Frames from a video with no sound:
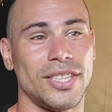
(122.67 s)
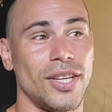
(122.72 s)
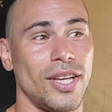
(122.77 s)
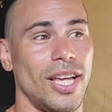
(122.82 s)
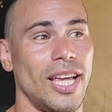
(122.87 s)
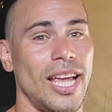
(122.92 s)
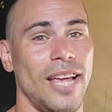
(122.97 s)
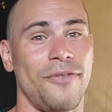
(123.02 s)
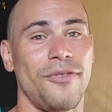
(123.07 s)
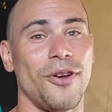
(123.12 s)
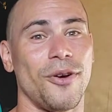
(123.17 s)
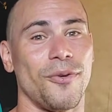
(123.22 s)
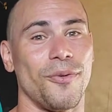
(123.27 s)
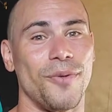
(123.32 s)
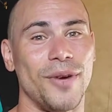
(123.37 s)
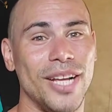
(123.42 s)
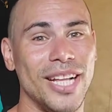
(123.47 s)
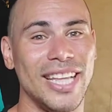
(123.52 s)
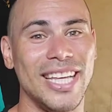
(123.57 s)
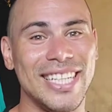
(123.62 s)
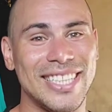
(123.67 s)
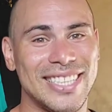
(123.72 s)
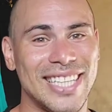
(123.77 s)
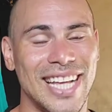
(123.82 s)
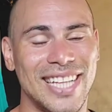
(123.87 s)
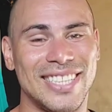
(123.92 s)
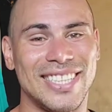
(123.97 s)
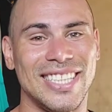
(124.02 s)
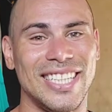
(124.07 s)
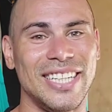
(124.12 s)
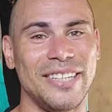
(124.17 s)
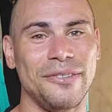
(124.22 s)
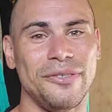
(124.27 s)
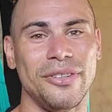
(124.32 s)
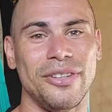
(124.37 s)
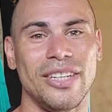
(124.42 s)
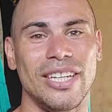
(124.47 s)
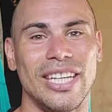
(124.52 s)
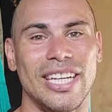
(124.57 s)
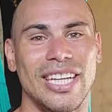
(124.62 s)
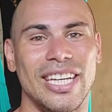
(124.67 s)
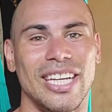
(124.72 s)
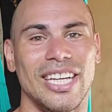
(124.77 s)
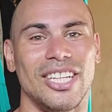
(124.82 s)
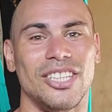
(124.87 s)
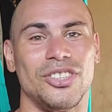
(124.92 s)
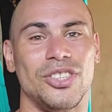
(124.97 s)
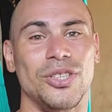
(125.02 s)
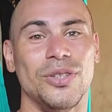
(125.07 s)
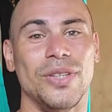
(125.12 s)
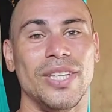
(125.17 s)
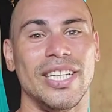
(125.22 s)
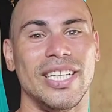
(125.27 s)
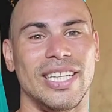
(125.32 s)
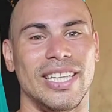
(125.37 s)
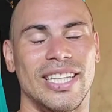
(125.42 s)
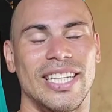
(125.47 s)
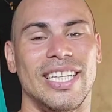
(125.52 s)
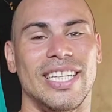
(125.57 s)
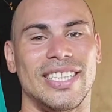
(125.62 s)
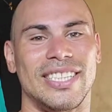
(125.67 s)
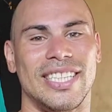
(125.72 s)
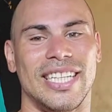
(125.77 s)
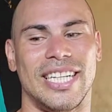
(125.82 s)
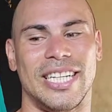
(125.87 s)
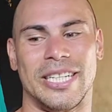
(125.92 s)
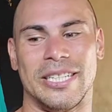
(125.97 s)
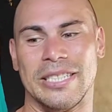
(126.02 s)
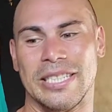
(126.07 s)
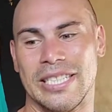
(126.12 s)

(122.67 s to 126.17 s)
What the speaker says: if you're really sensitive to the